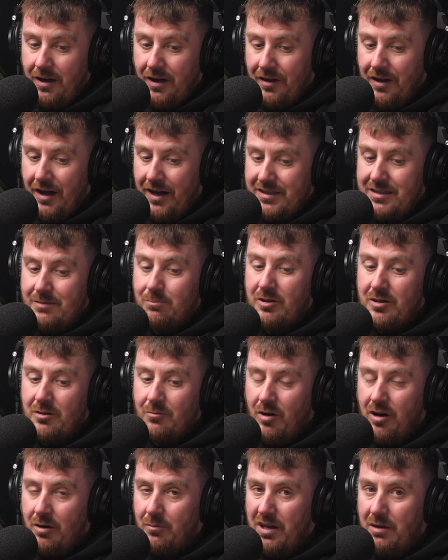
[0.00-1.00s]
And that's where you
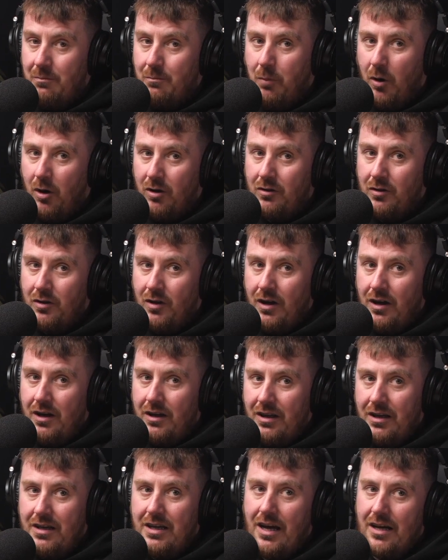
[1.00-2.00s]
want to be, but
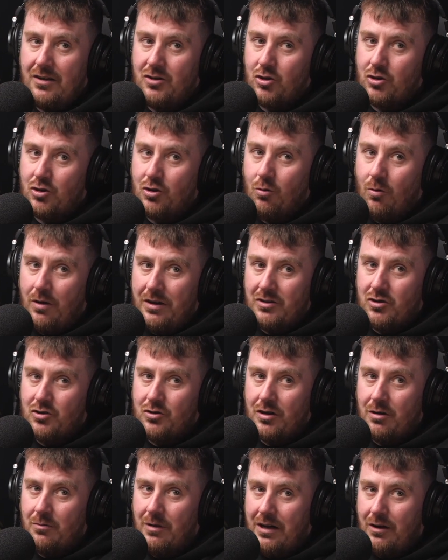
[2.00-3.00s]
you can't just go in
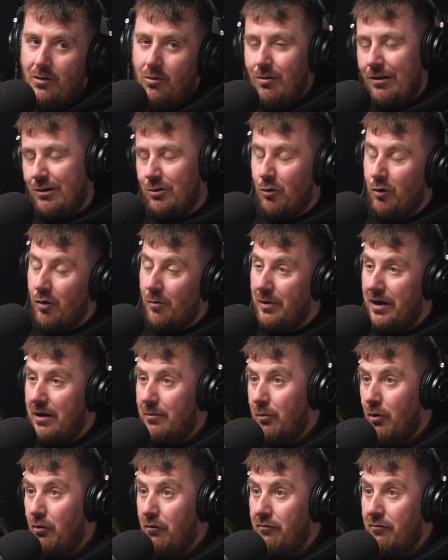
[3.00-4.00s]
straight away and go, I'll do a bit of
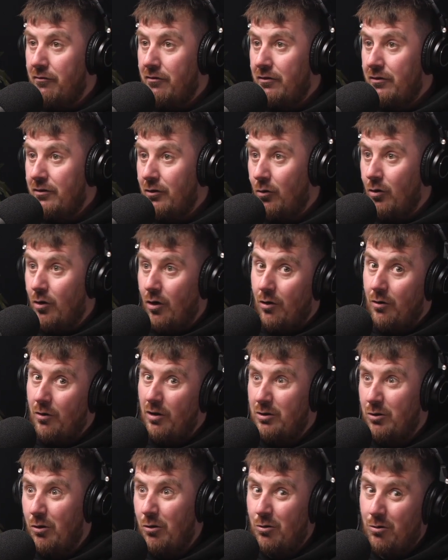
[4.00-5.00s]
both, or I'll
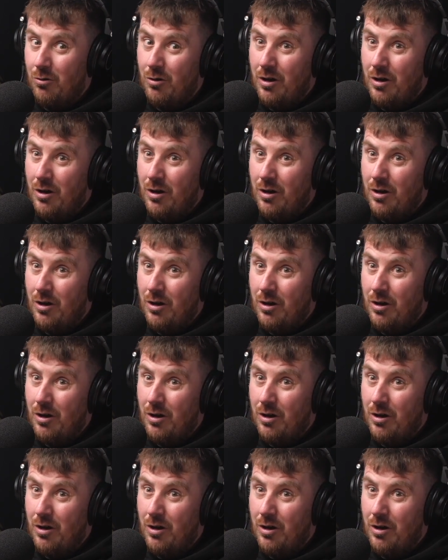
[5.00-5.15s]
do.